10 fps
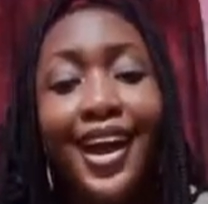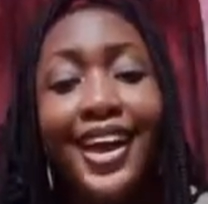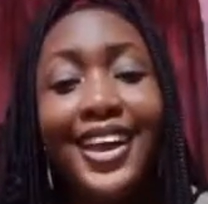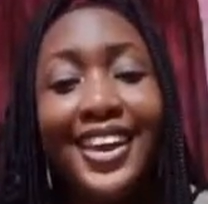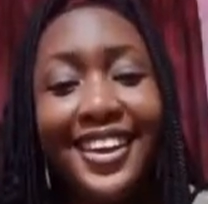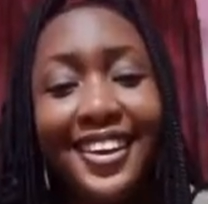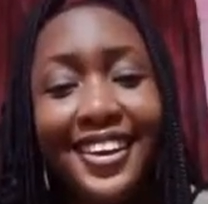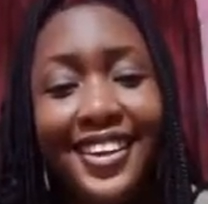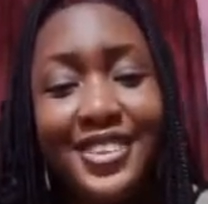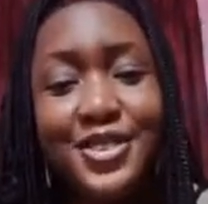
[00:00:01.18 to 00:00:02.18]
Hey
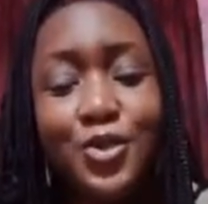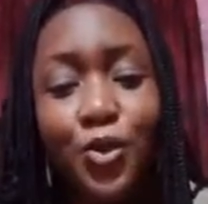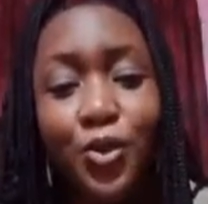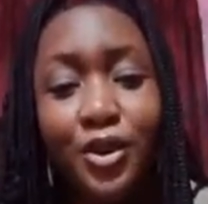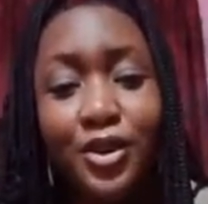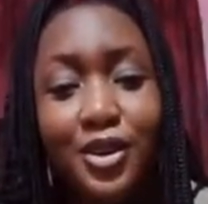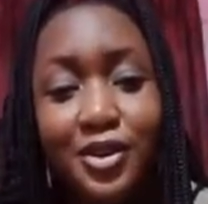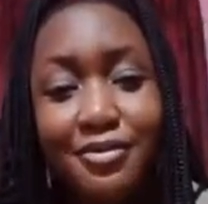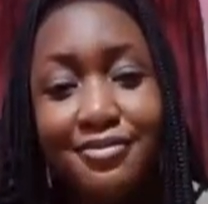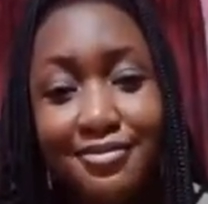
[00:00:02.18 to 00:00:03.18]
guys,
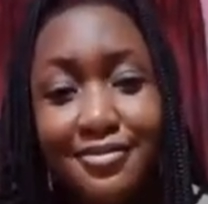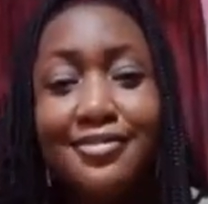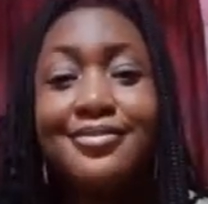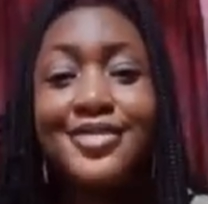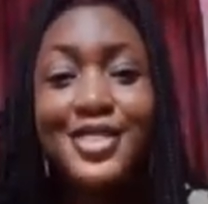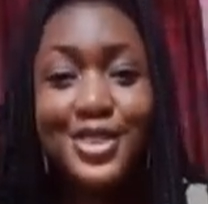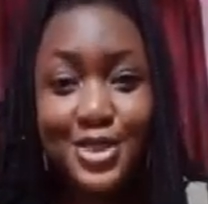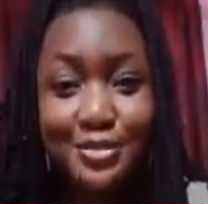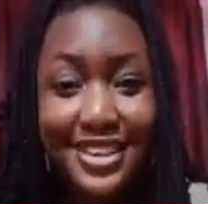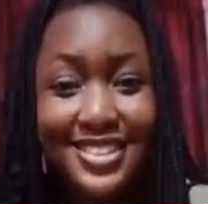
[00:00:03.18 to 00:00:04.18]
welcome to
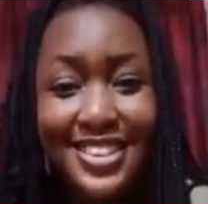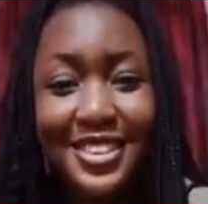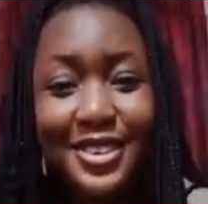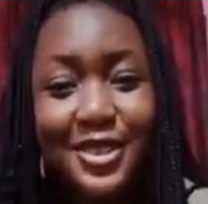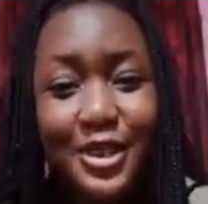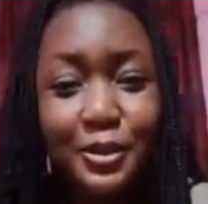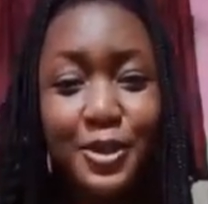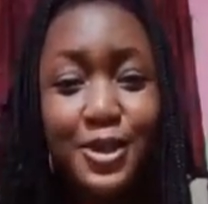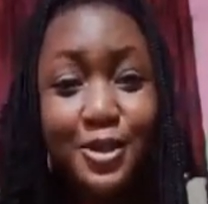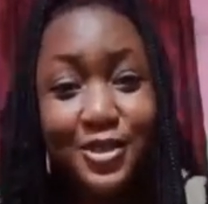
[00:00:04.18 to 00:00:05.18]
my channel
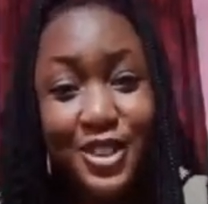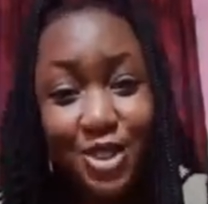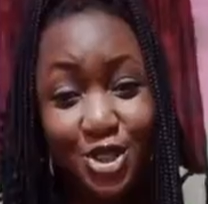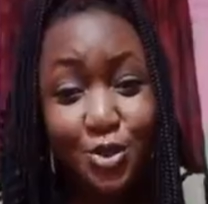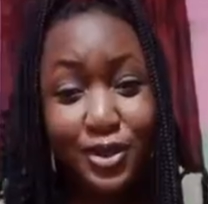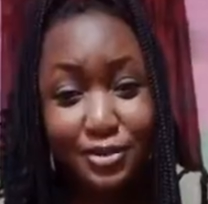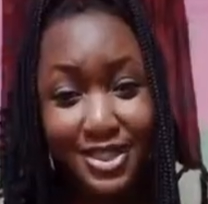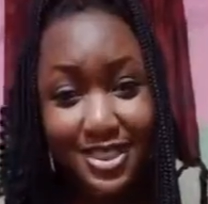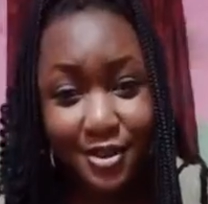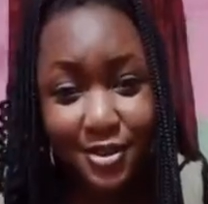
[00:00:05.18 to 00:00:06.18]
ABC of Literature with
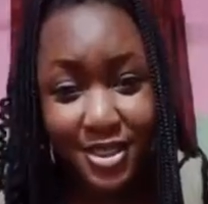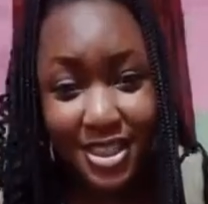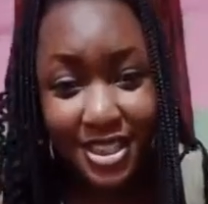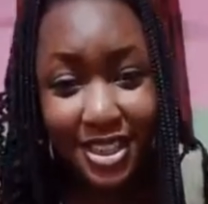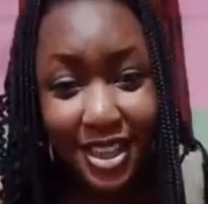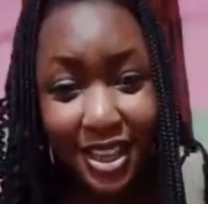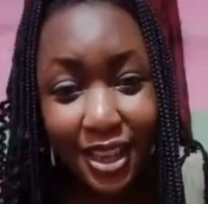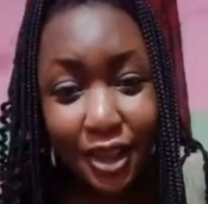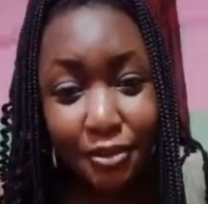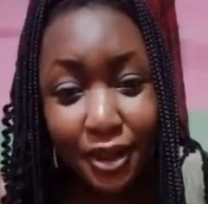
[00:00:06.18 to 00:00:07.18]
Miss Gifty.
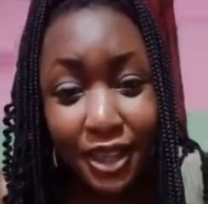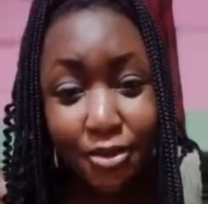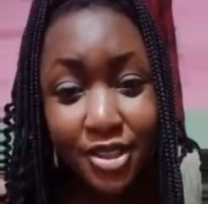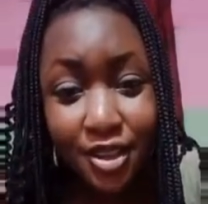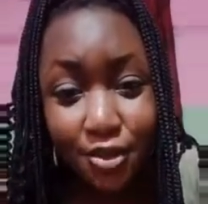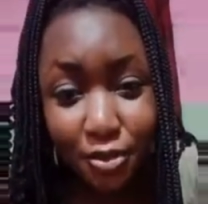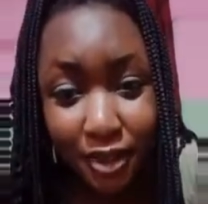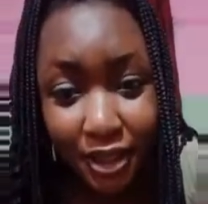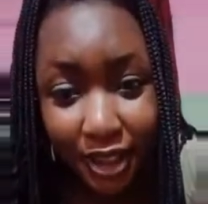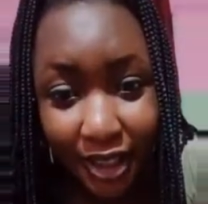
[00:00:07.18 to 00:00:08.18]
My name is Gift
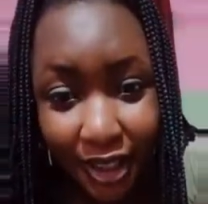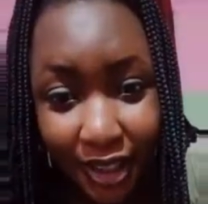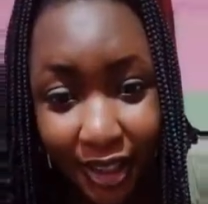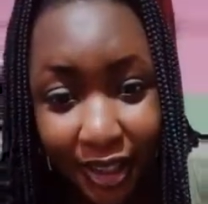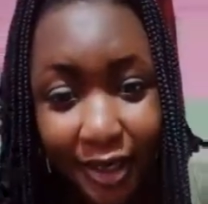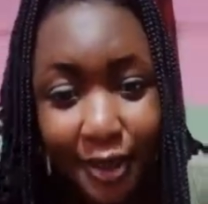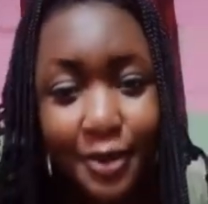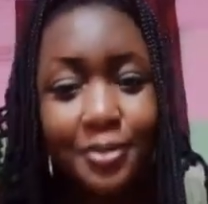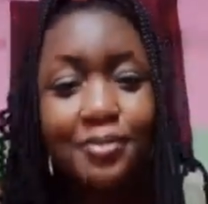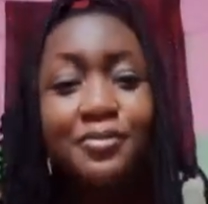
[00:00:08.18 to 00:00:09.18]
Obani again, and
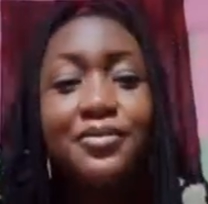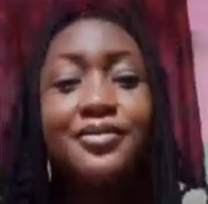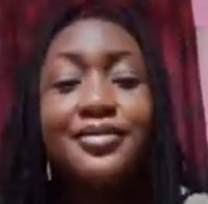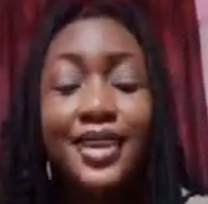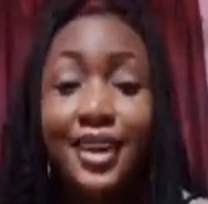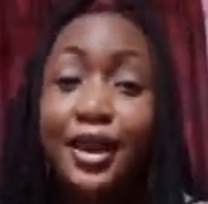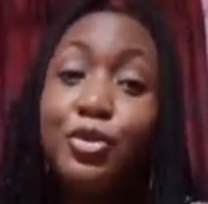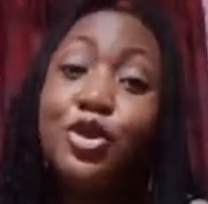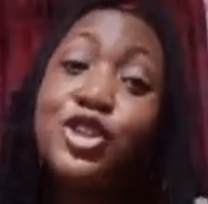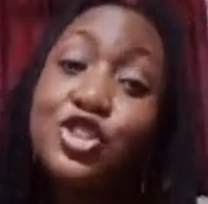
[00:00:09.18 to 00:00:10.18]
I am
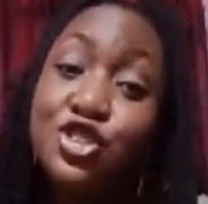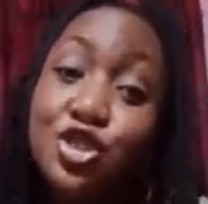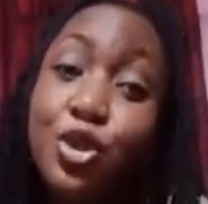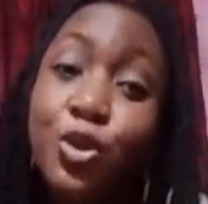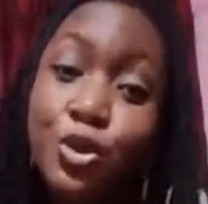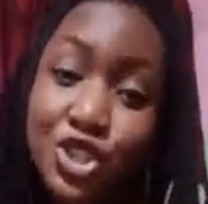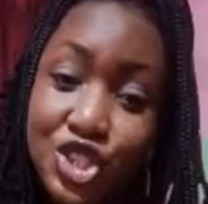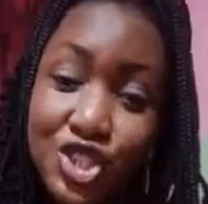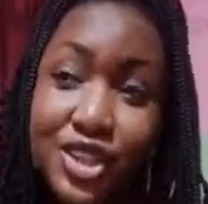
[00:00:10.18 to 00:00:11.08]
your literature coach.